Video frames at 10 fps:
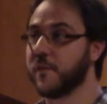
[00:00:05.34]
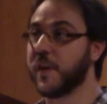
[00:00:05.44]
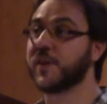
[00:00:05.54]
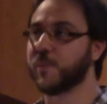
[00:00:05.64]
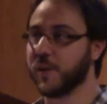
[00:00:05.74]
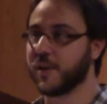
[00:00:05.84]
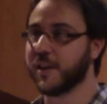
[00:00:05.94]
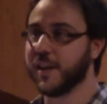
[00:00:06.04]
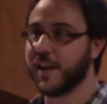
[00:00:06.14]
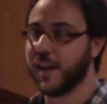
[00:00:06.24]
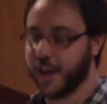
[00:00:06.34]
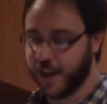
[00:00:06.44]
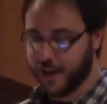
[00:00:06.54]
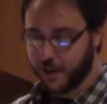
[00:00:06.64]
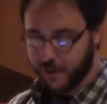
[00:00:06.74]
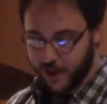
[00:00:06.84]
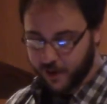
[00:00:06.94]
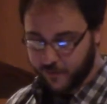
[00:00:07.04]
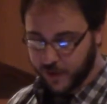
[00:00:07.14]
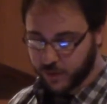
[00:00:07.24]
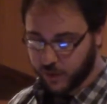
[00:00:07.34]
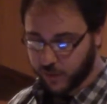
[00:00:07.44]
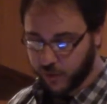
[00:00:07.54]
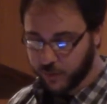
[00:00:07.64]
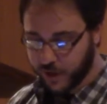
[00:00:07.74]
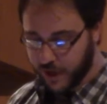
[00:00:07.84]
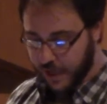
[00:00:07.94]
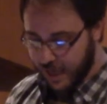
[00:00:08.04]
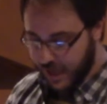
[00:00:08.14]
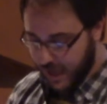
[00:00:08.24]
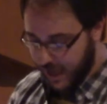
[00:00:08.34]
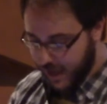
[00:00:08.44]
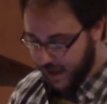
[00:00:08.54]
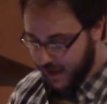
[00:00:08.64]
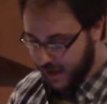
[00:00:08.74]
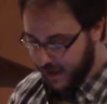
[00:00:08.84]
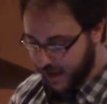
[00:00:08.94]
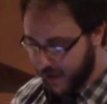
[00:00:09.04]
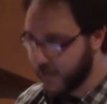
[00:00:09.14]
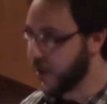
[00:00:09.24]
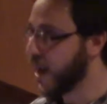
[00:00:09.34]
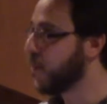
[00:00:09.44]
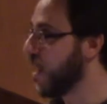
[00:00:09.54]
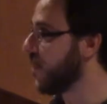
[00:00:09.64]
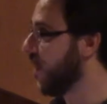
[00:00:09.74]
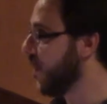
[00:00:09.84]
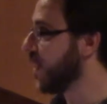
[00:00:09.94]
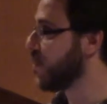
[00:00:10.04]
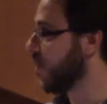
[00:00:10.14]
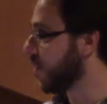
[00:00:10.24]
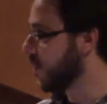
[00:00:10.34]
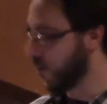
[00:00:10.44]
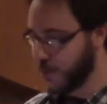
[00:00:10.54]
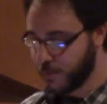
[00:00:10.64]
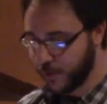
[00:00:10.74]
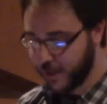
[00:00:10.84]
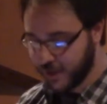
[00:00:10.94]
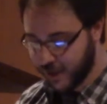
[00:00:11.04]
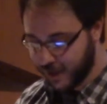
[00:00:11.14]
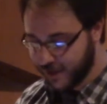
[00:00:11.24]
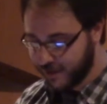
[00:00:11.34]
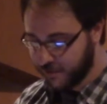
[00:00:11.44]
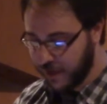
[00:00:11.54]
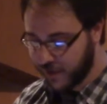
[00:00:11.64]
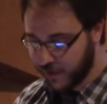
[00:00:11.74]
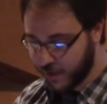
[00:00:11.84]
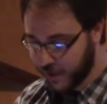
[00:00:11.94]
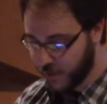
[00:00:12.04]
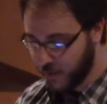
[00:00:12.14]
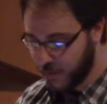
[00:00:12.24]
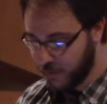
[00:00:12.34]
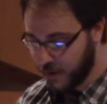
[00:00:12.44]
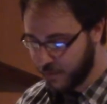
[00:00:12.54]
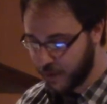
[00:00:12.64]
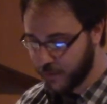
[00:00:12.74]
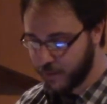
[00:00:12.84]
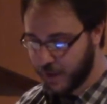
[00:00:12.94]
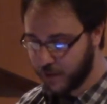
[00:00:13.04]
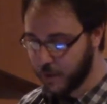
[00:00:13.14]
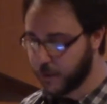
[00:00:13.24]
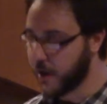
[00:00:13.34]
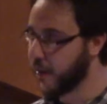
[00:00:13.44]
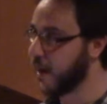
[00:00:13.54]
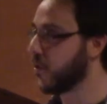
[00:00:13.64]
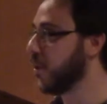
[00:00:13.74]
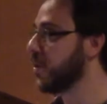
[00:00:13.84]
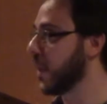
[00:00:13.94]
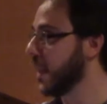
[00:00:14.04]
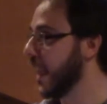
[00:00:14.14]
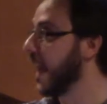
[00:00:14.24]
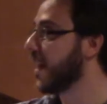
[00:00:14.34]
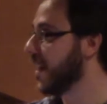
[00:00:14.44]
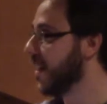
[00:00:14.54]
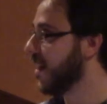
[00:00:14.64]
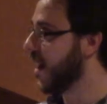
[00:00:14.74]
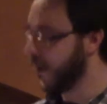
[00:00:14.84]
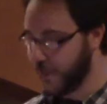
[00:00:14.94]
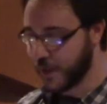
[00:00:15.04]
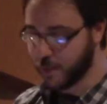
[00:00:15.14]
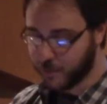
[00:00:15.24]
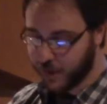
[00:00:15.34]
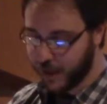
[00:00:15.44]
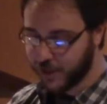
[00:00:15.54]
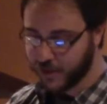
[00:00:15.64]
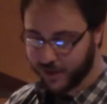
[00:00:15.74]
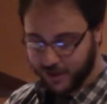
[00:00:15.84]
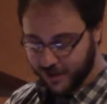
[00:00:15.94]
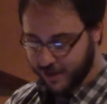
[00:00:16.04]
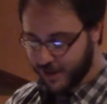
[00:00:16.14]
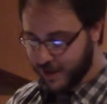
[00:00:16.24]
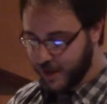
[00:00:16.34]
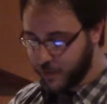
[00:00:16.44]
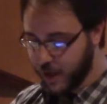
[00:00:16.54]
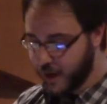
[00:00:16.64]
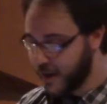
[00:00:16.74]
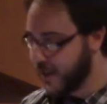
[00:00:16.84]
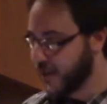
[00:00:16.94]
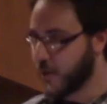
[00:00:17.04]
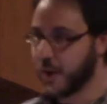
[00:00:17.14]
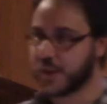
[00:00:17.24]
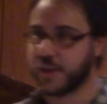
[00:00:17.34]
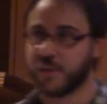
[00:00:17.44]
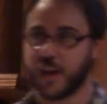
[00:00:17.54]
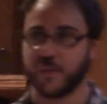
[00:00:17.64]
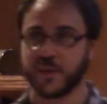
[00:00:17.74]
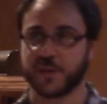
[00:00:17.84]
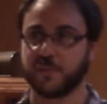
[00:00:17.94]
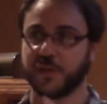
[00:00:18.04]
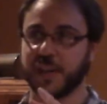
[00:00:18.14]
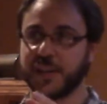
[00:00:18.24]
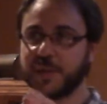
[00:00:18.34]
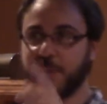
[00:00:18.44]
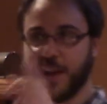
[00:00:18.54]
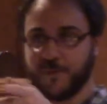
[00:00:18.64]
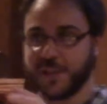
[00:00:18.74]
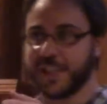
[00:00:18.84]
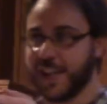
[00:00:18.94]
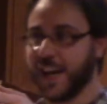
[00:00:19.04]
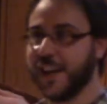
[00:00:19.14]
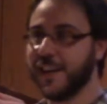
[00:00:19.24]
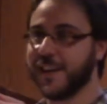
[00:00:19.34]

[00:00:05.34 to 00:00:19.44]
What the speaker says: Facebook, in our Facebook group. If you're not a part of our Facebook group, please message us and we'll let you be part of that. Of course, you can like our Facebook page. But the question that was presented by, was it Ty?